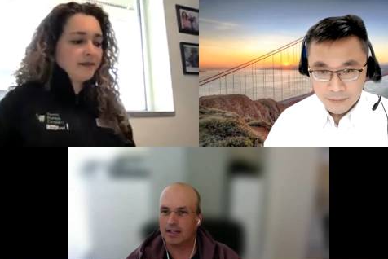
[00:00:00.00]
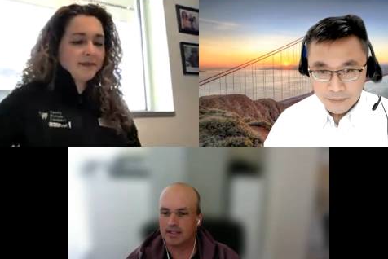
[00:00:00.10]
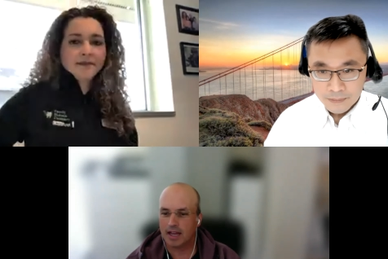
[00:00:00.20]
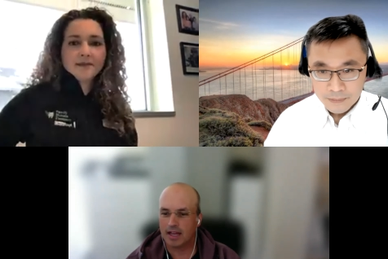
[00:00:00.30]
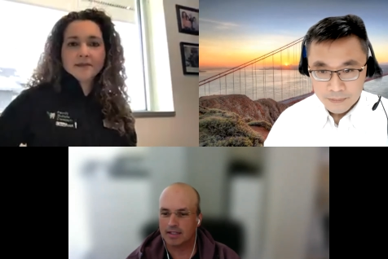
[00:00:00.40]

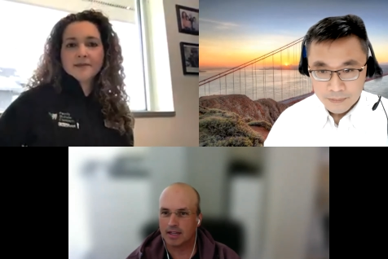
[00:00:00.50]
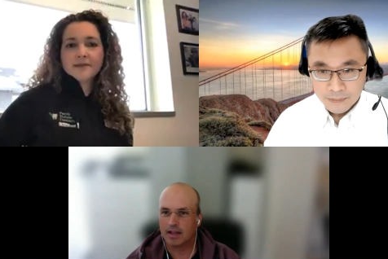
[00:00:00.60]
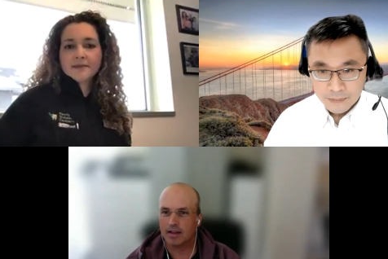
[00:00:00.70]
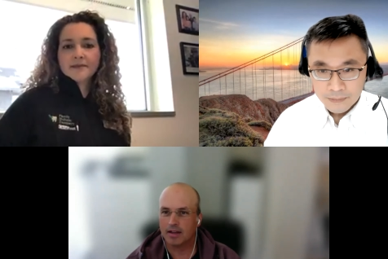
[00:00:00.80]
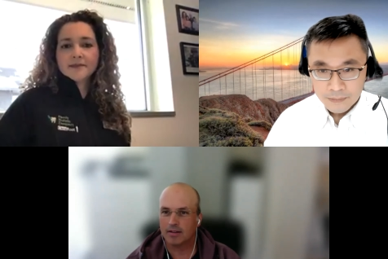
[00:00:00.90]
Speaker 1: it says
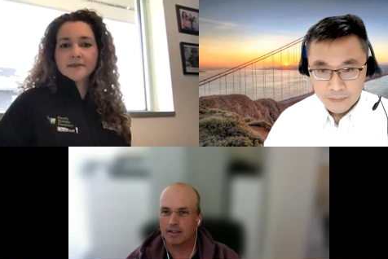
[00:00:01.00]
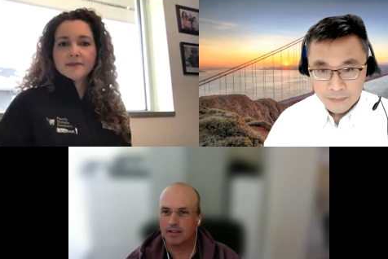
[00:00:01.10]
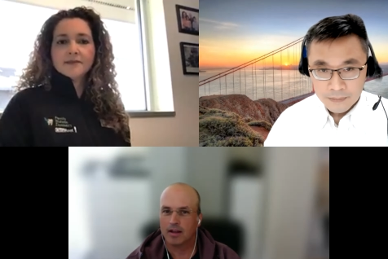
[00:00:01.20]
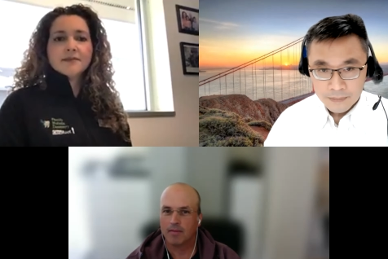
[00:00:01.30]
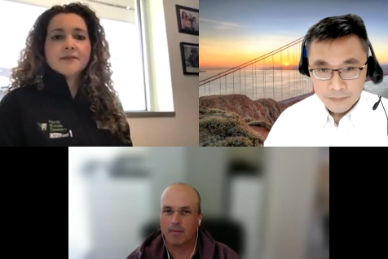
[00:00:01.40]
uh,
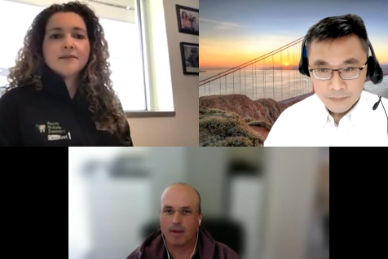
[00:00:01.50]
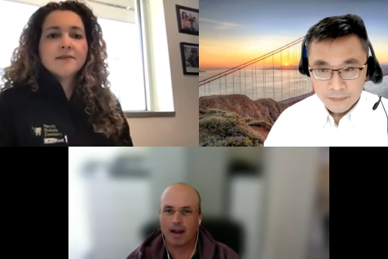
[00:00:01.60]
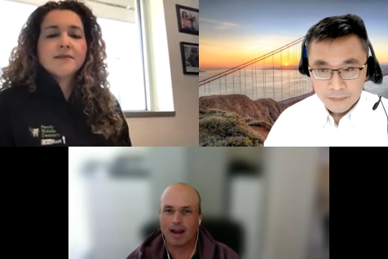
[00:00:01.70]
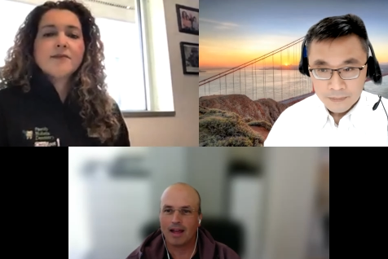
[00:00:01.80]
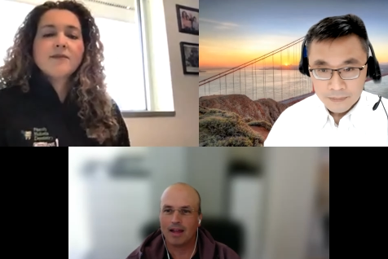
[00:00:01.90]
um,
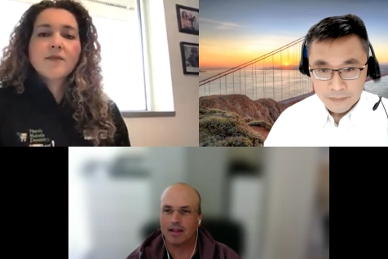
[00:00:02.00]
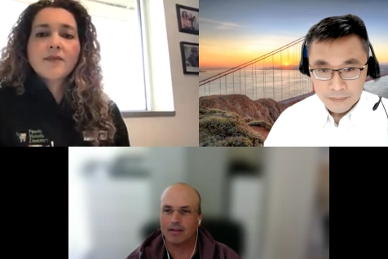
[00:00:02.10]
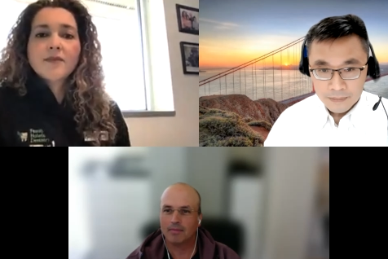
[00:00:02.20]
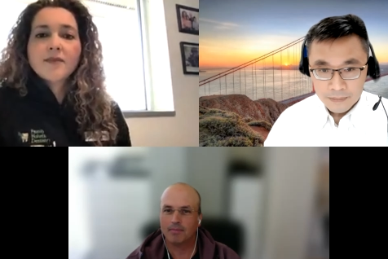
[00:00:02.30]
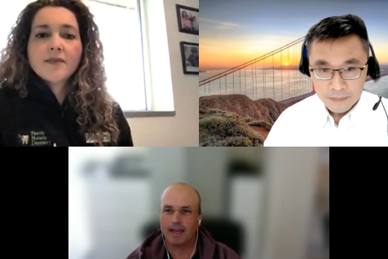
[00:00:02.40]
uh